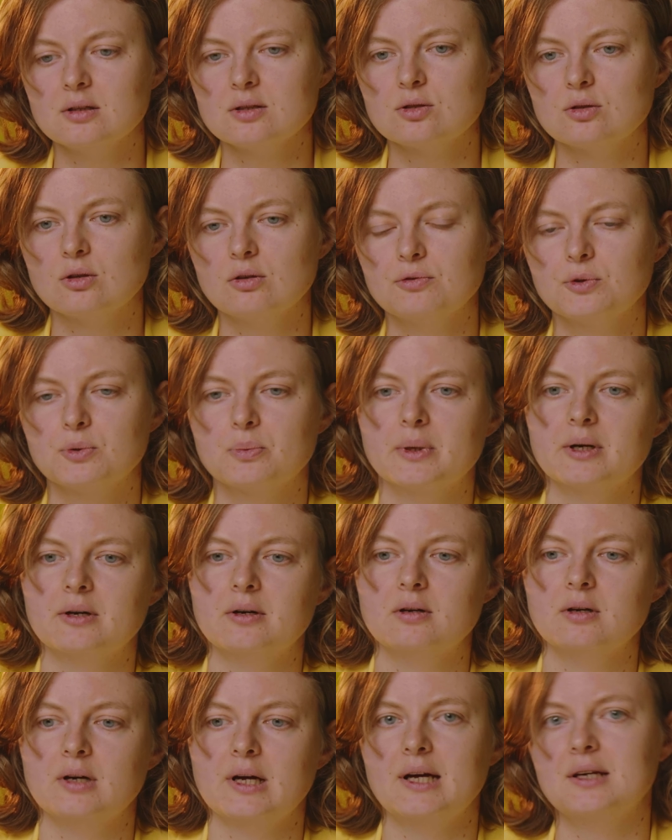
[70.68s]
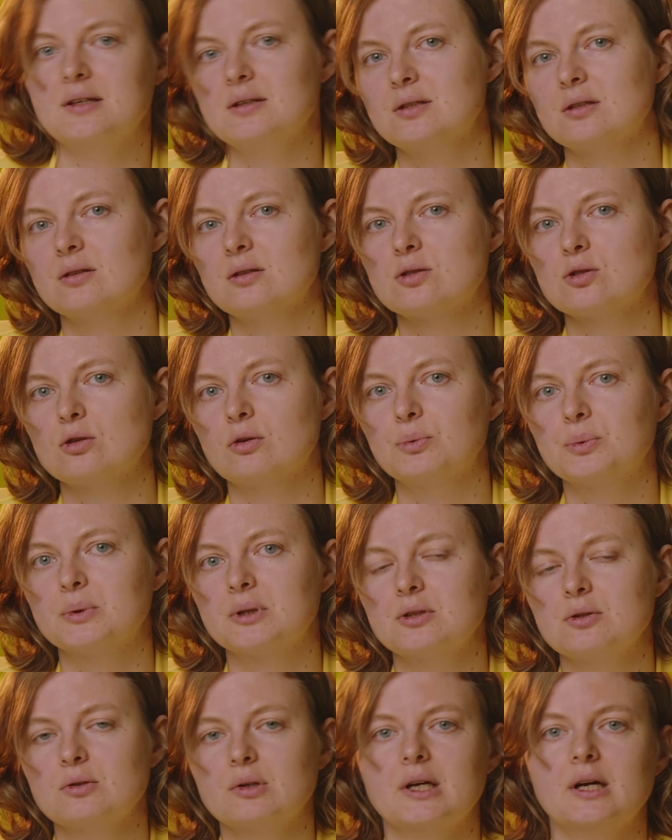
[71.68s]
the software, editing the
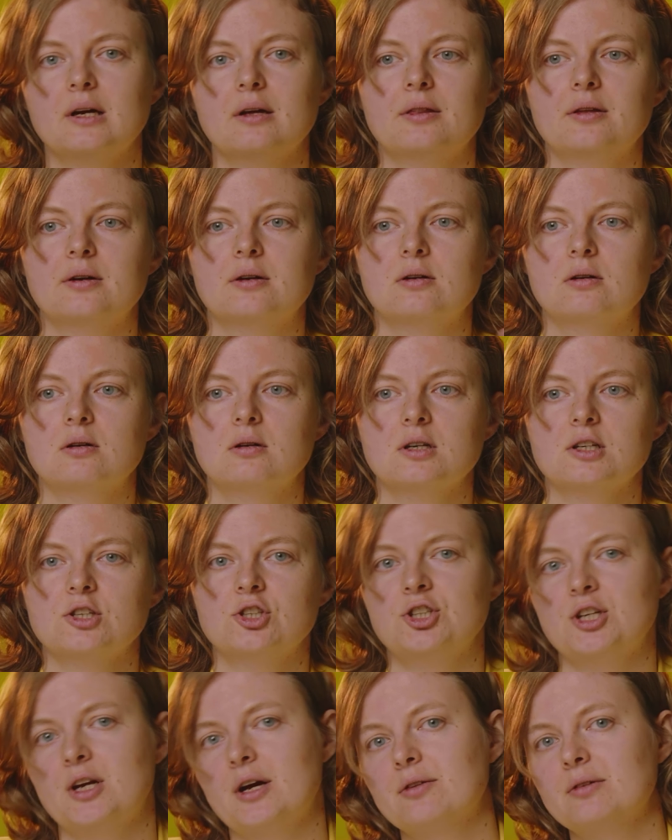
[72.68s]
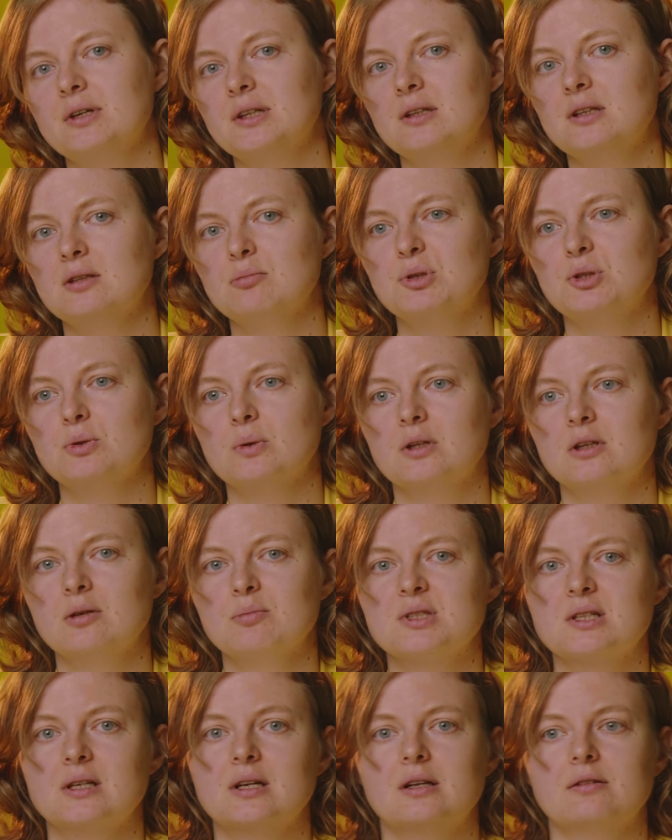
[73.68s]
software together, sharing it between
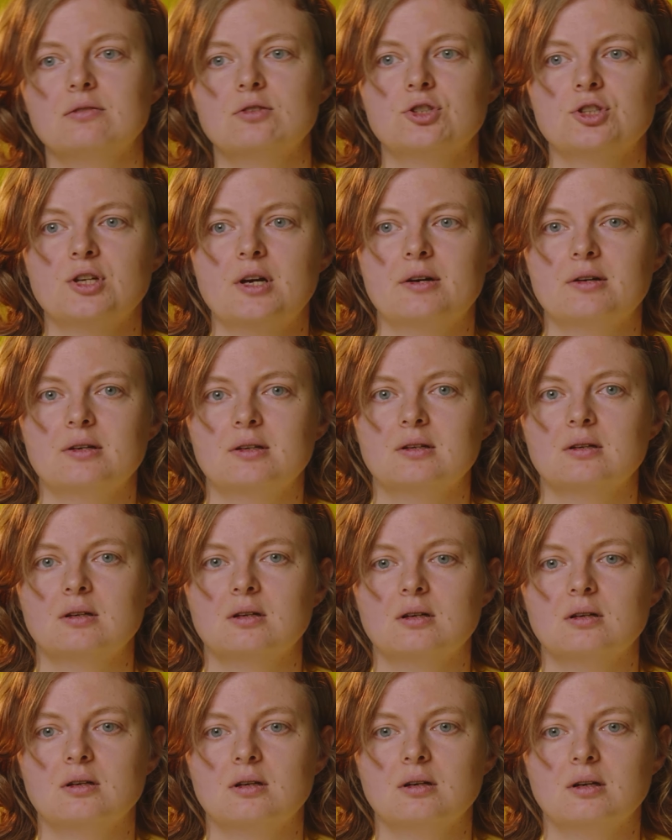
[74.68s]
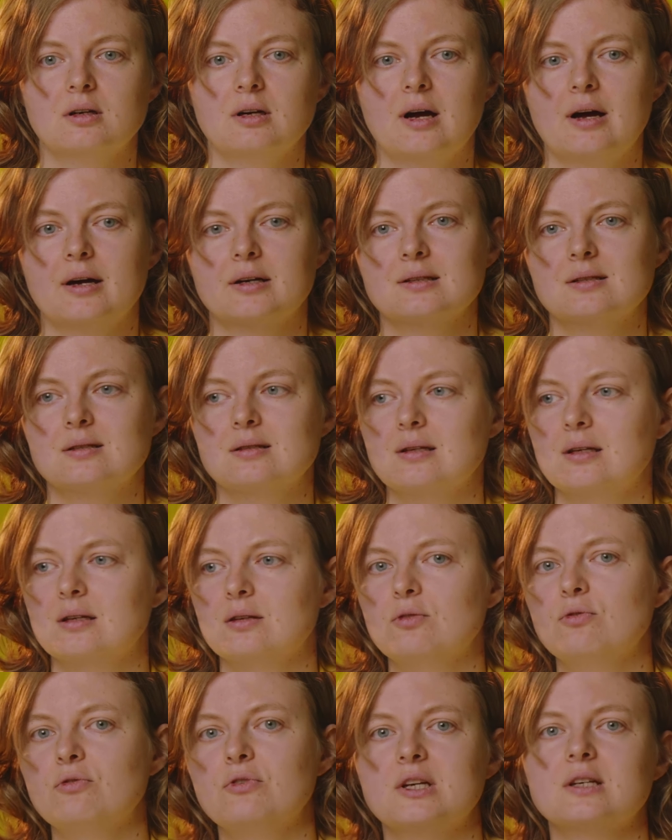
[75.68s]
themselves, sharing hacks
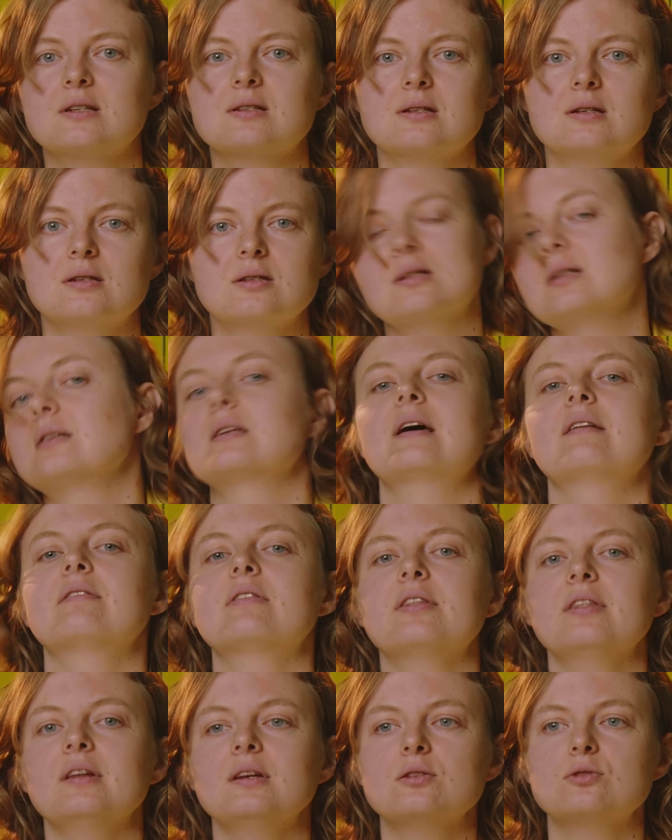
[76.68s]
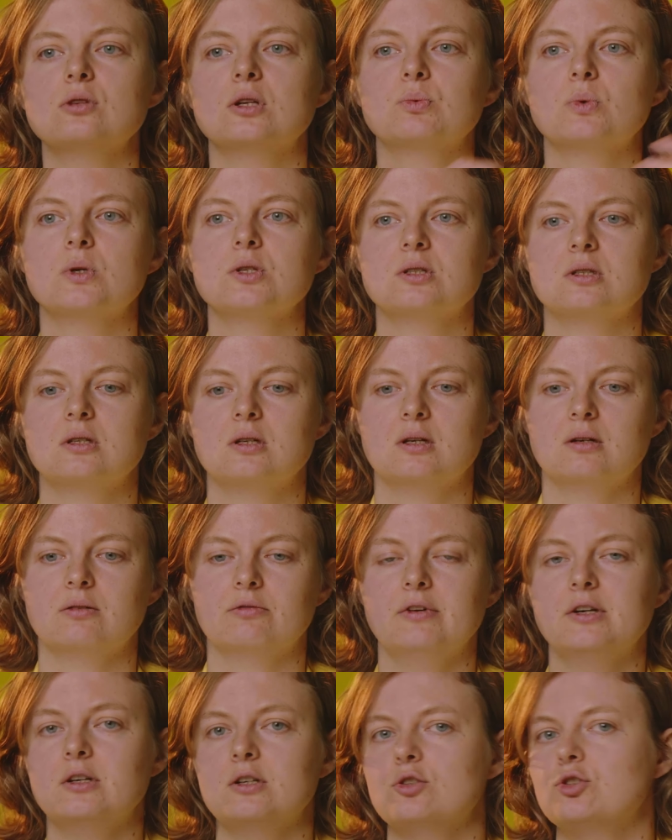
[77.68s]
and fixes and everything. So it was a
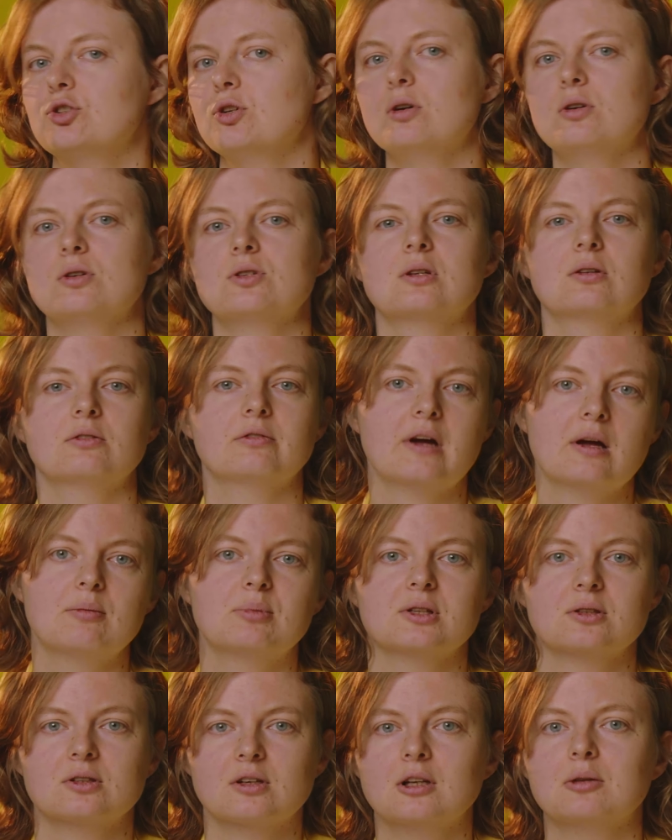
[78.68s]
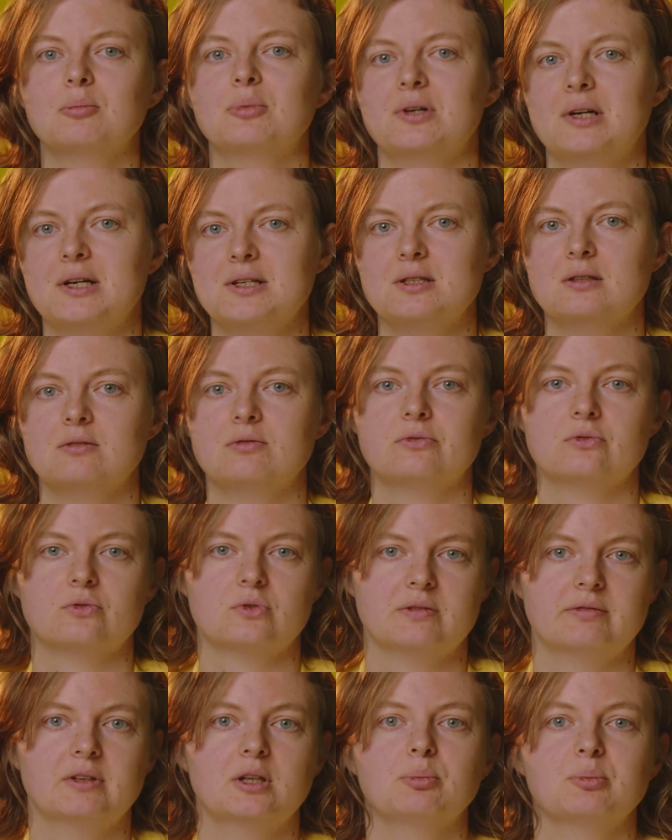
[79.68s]
very joyous and vibrant
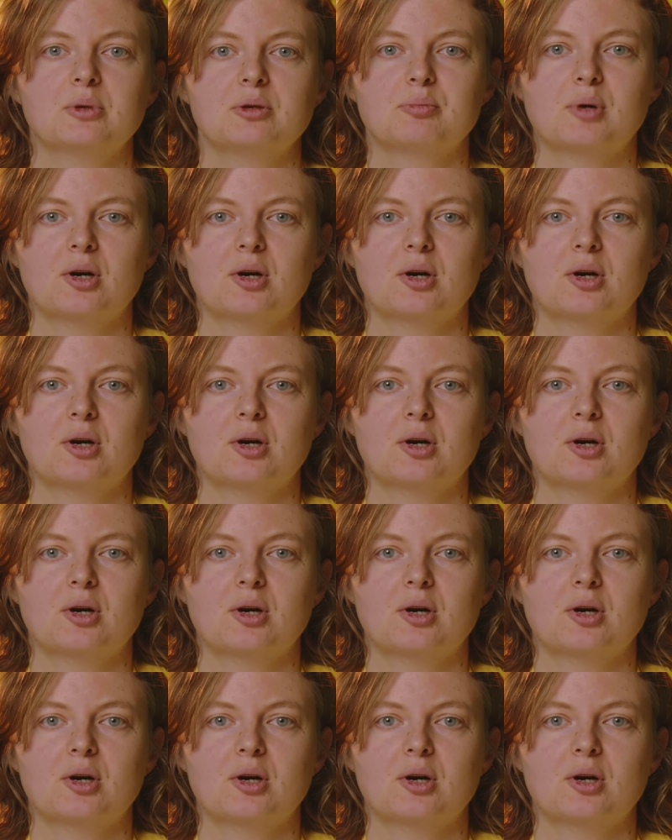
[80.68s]
collaborative development